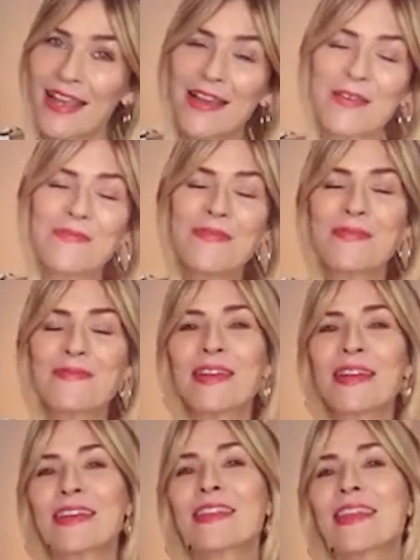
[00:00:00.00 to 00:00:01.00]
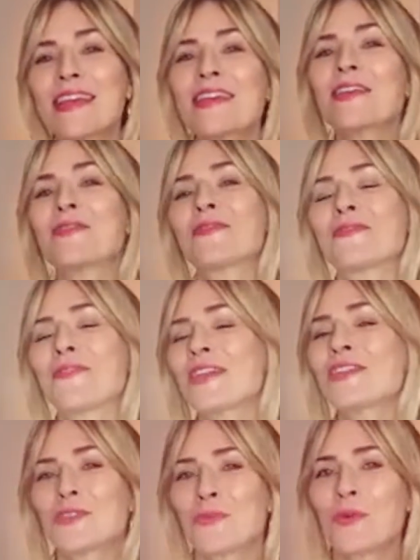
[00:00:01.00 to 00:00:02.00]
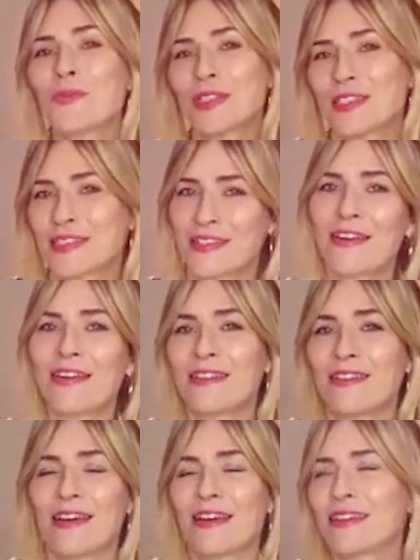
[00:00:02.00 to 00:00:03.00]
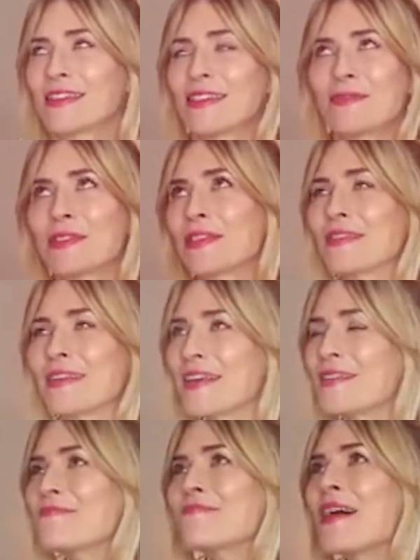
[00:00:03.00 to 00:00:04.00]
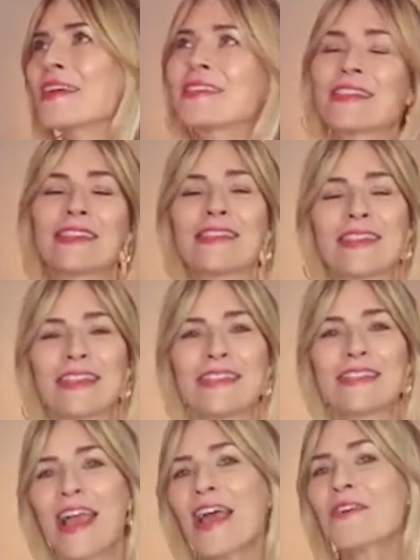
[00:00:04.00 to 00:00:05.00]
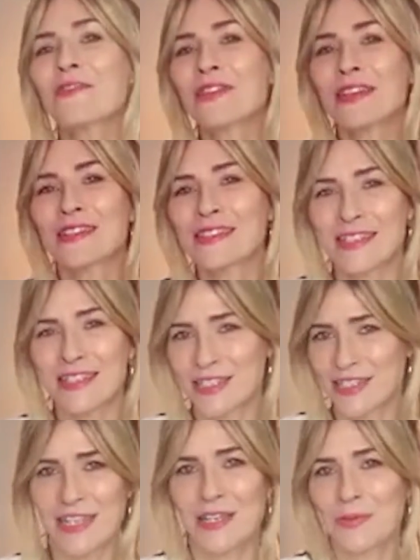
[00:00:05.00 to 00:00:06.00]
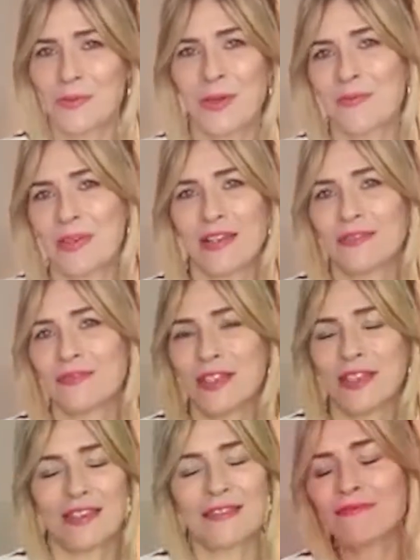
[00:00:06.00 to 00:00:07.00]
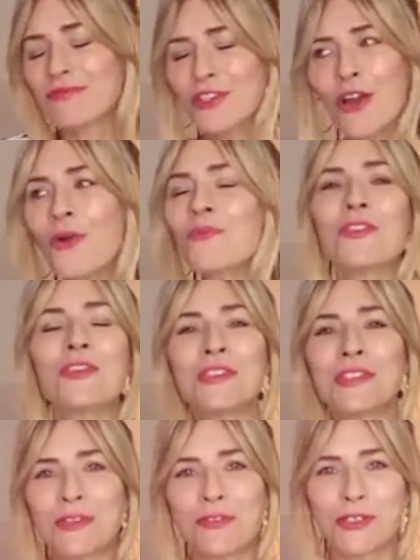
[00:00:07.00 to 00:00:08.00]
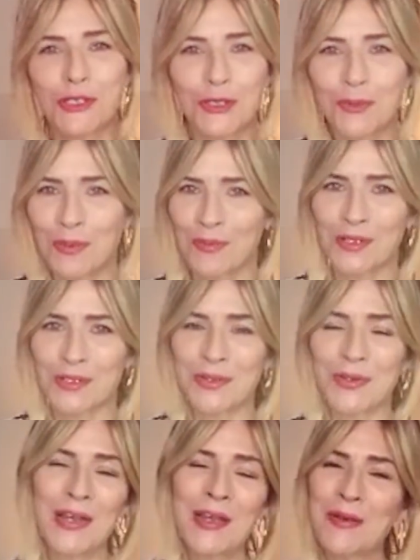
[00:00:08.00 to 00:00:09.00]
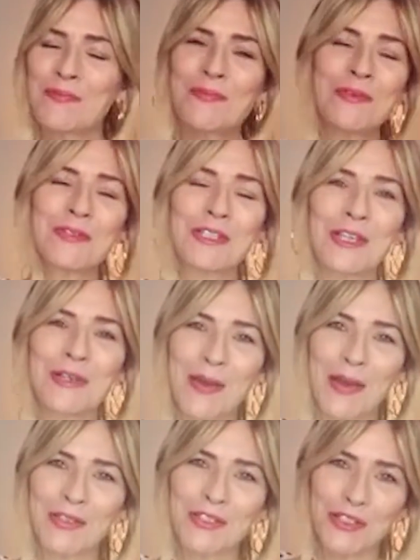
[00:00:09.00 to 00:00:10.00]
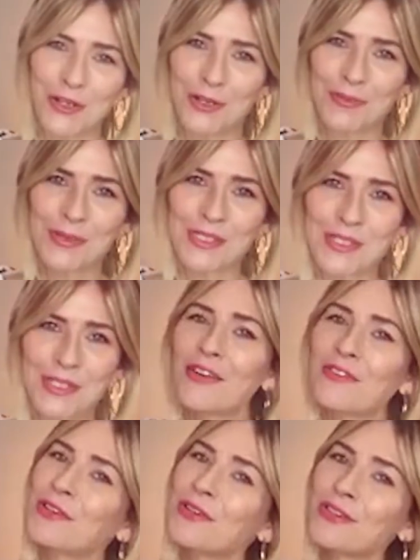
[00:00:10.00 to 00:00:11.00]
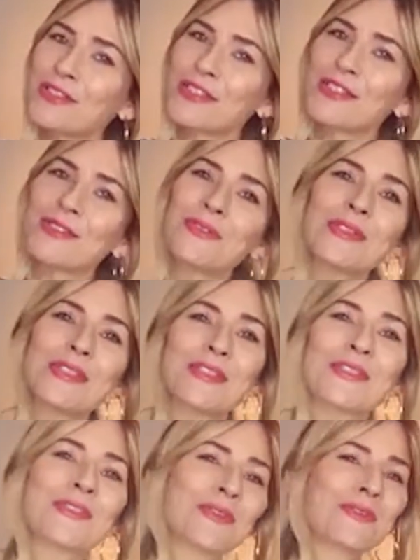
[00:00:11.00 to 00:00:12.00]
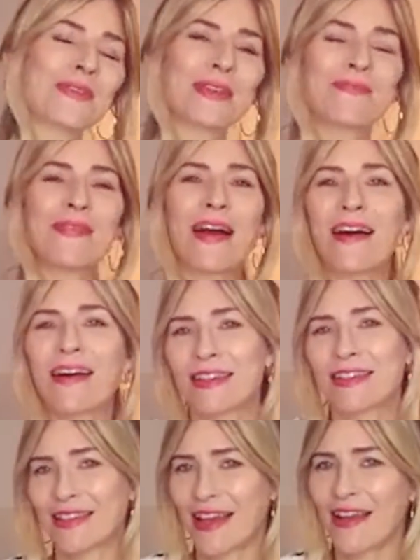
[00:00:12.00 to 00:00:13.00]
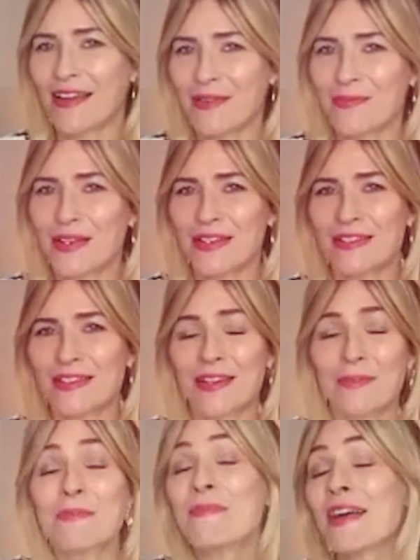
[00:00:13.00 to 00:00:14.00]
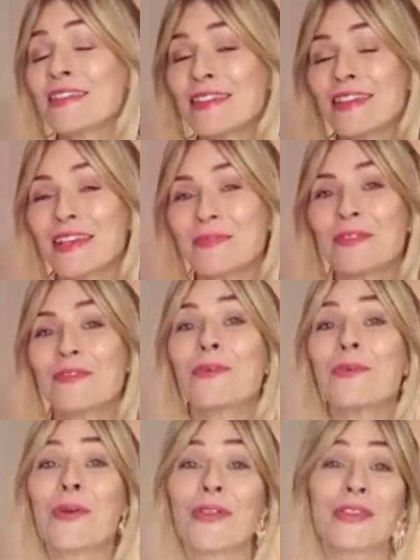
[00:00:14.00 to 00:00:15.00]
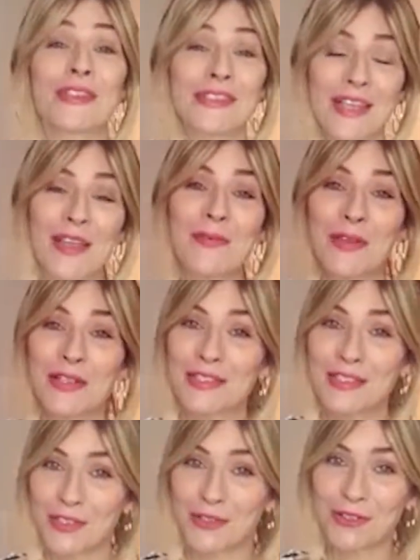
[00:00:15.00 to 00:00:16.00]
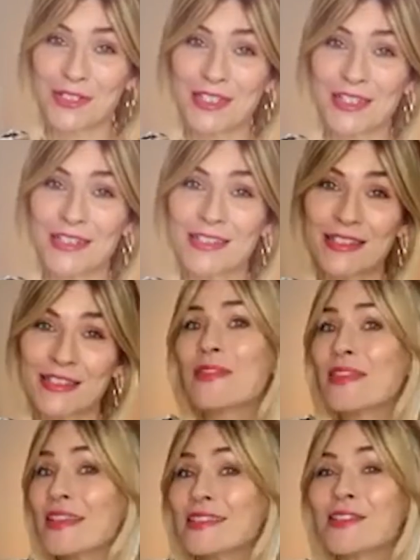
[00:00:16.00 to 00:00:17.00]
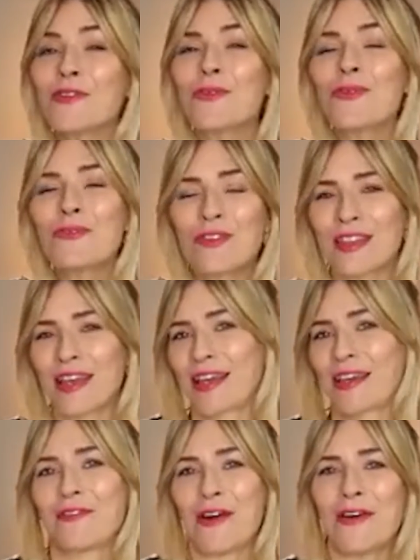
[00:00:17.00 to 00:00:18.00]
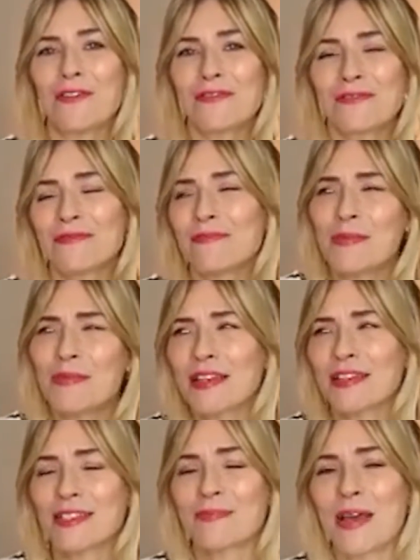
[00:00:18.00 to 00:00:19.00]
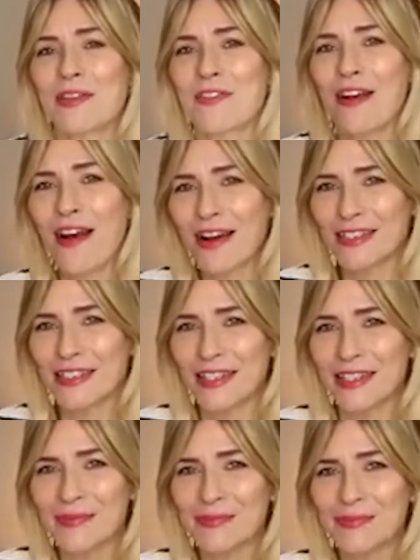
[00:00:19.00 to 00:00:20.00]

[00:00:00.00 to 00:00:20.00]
here, but when I think of French woman style, I seem to imagine these effortlessly chic women with the confidence of a supermodel mooching about the shops. Of course, there's always a story behind that image, and I'm imagining we've all got the same insecurities. But that's the aura they give off. Maybe they're just better at hiding it.